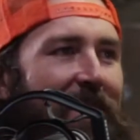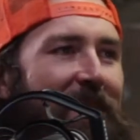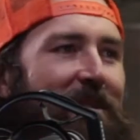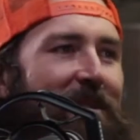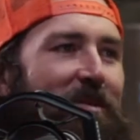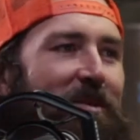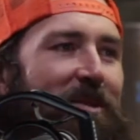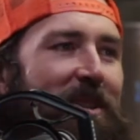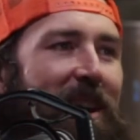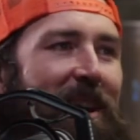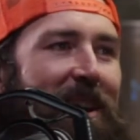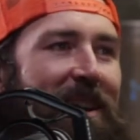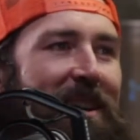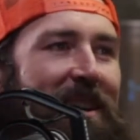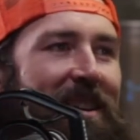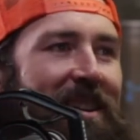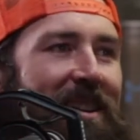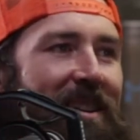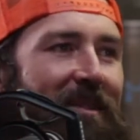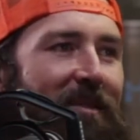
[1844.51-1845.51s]
and we'll take
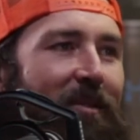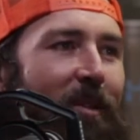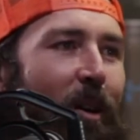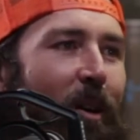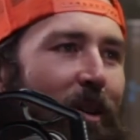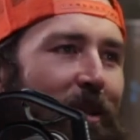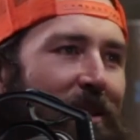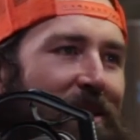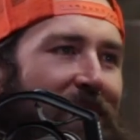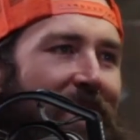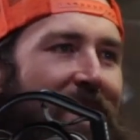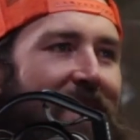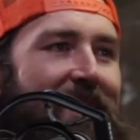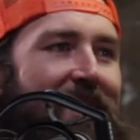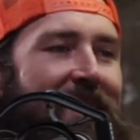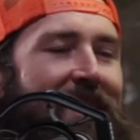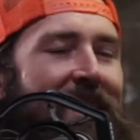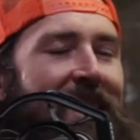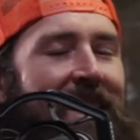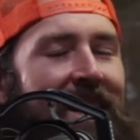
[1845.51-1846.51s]
photos
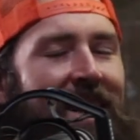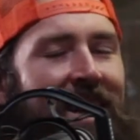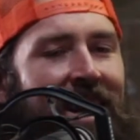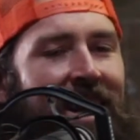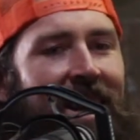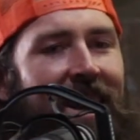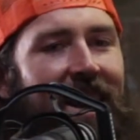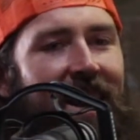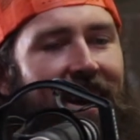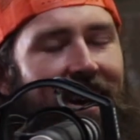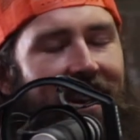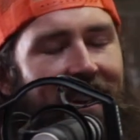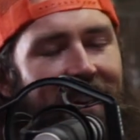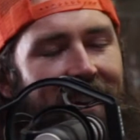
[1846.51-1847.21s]
together. And